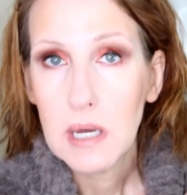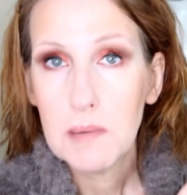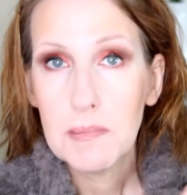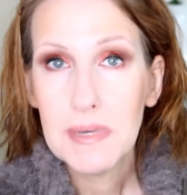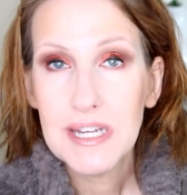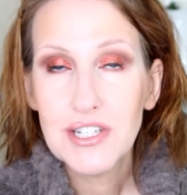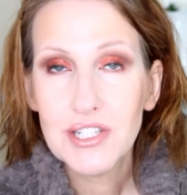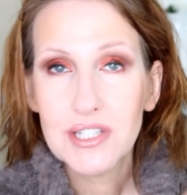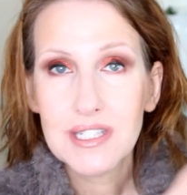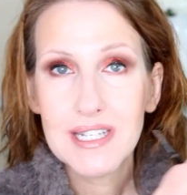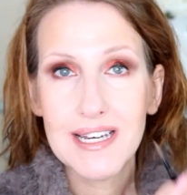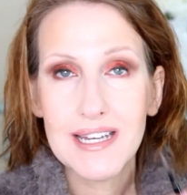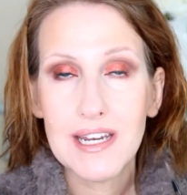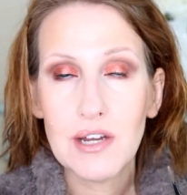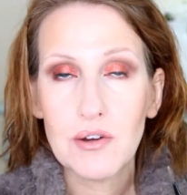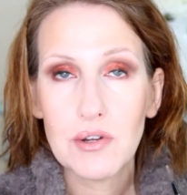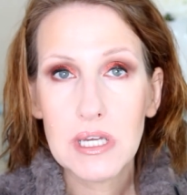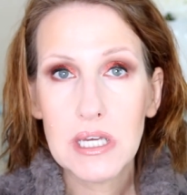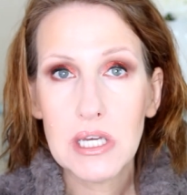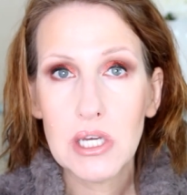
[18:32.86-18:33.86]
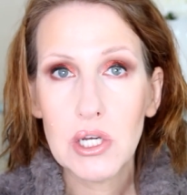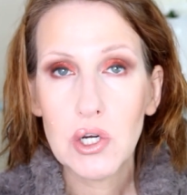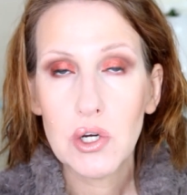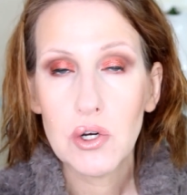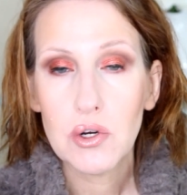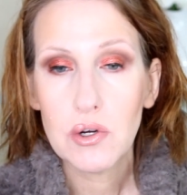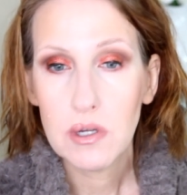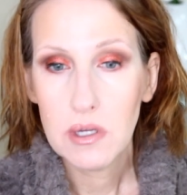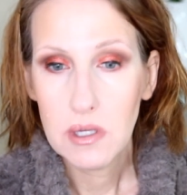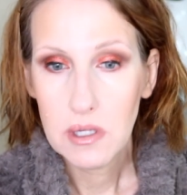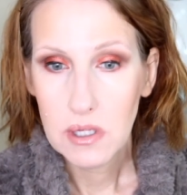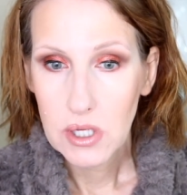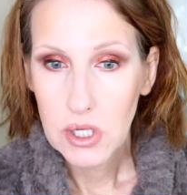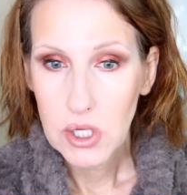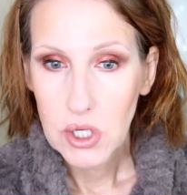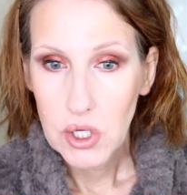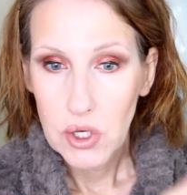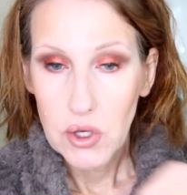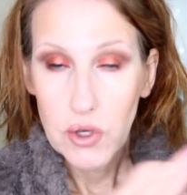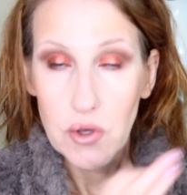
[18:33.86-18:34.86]
I may just cut out here,
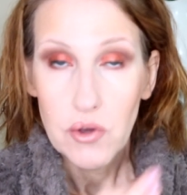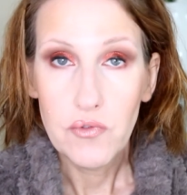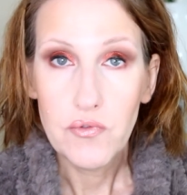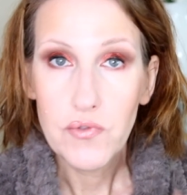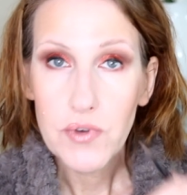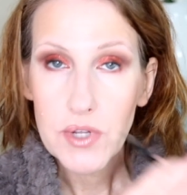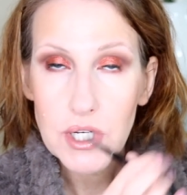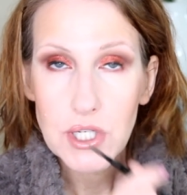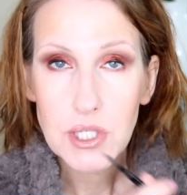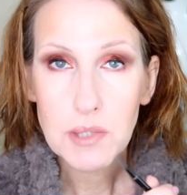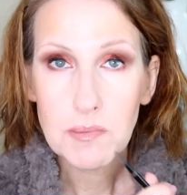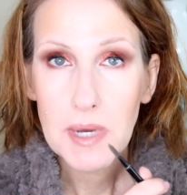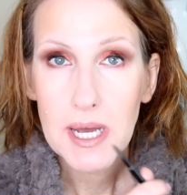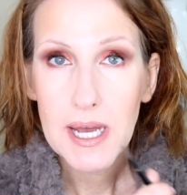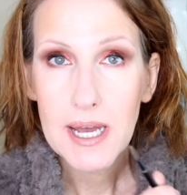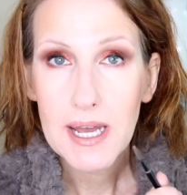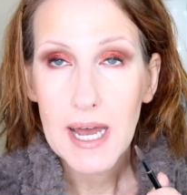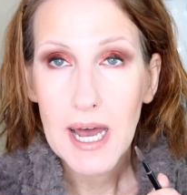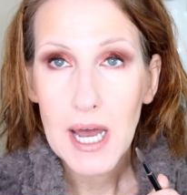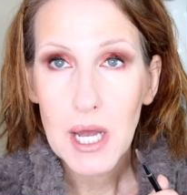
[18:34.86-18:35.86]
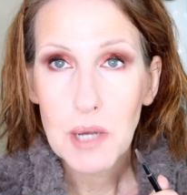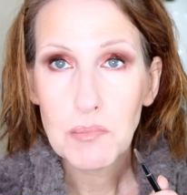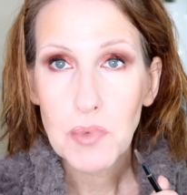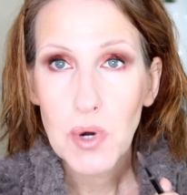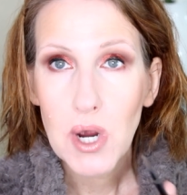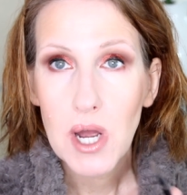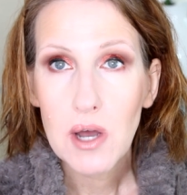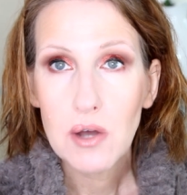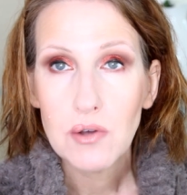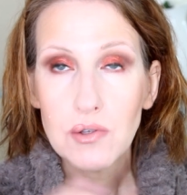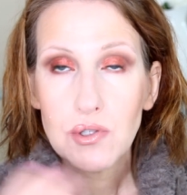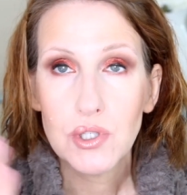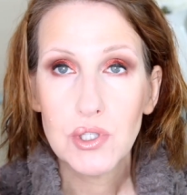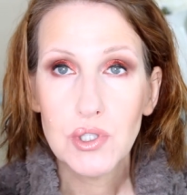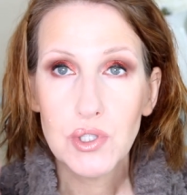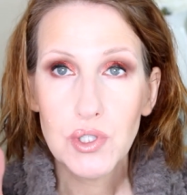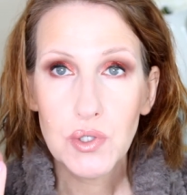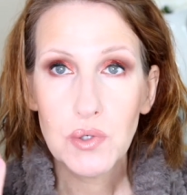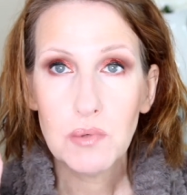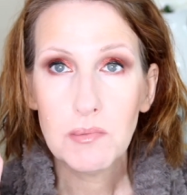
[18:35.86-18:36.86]
finish my eyebrows,
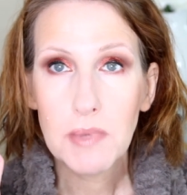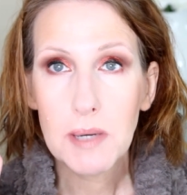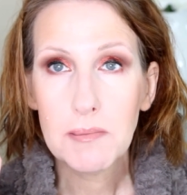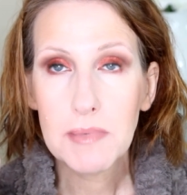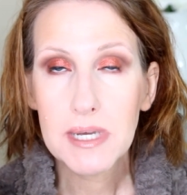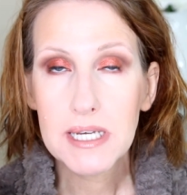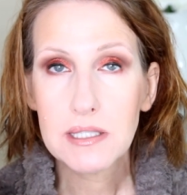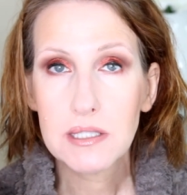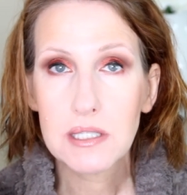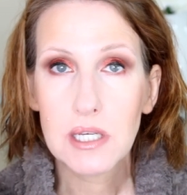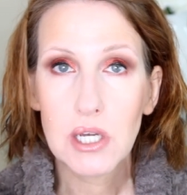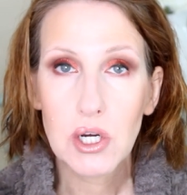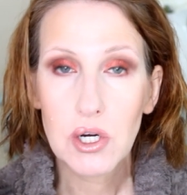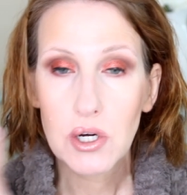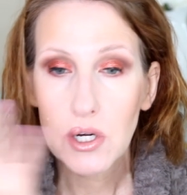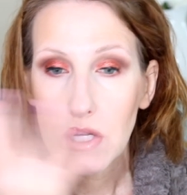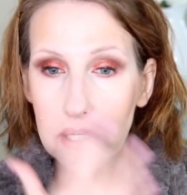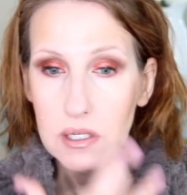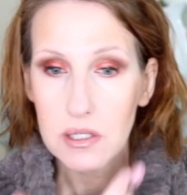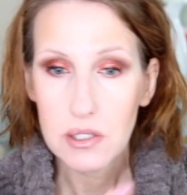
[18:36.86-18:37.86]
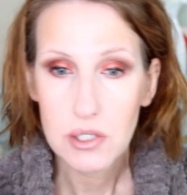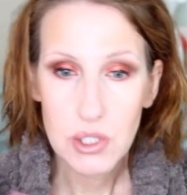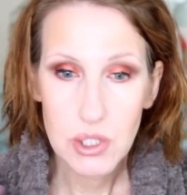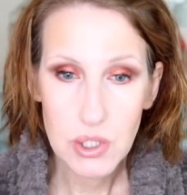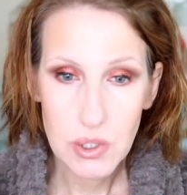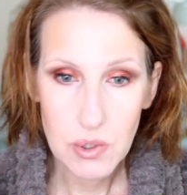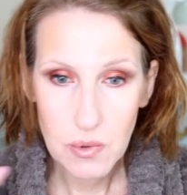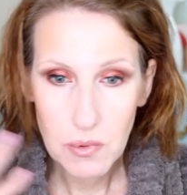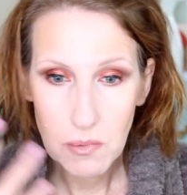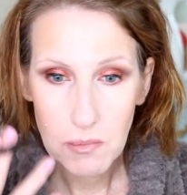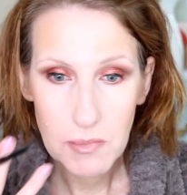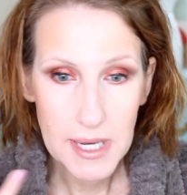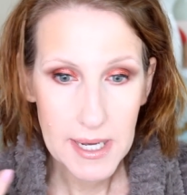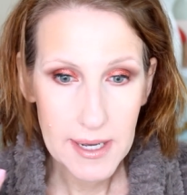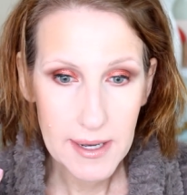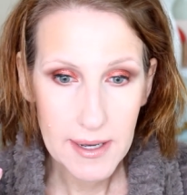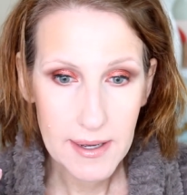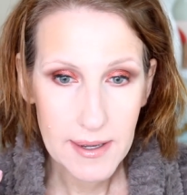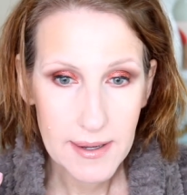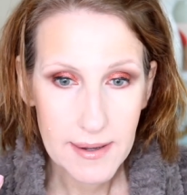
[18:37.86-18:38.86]
do my mascara, do
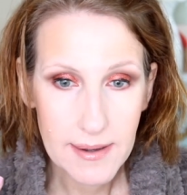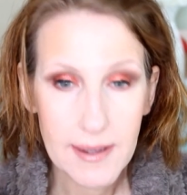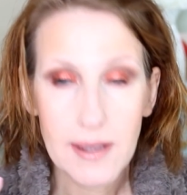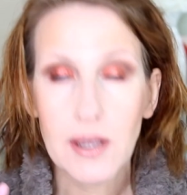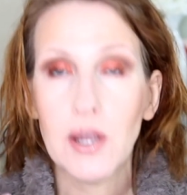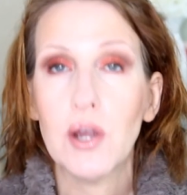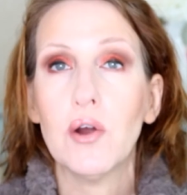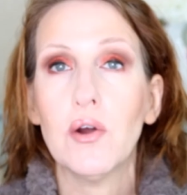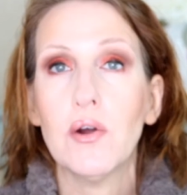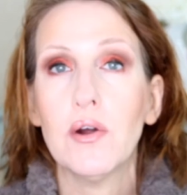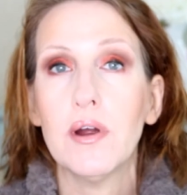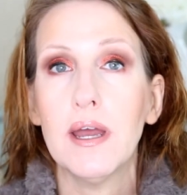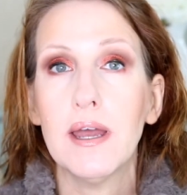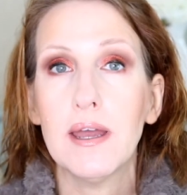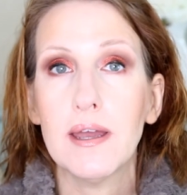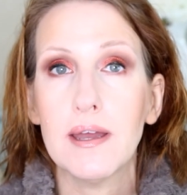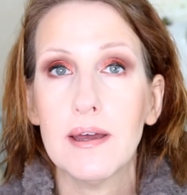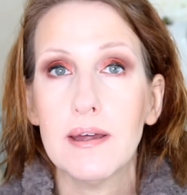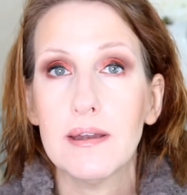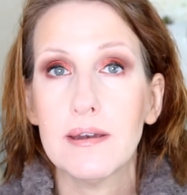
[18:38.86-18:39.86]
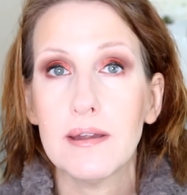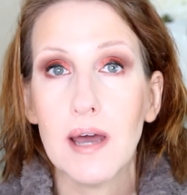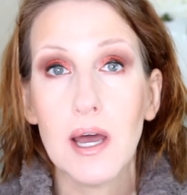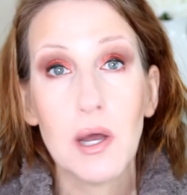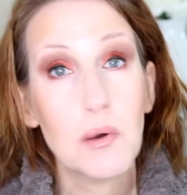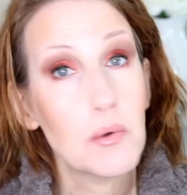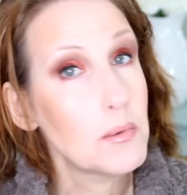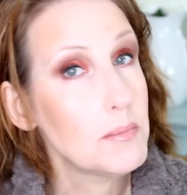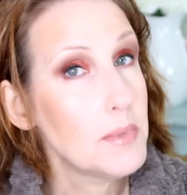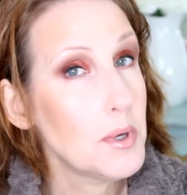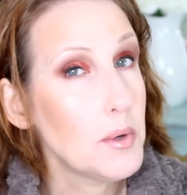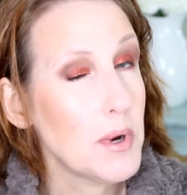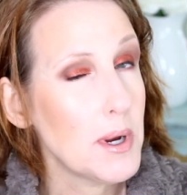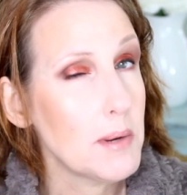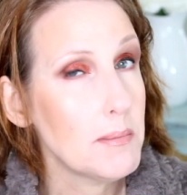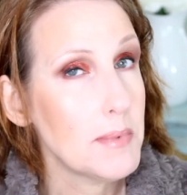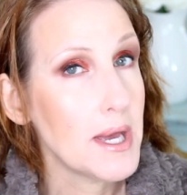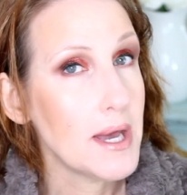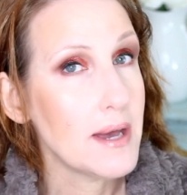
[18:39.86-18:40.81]
my hair, and I will be right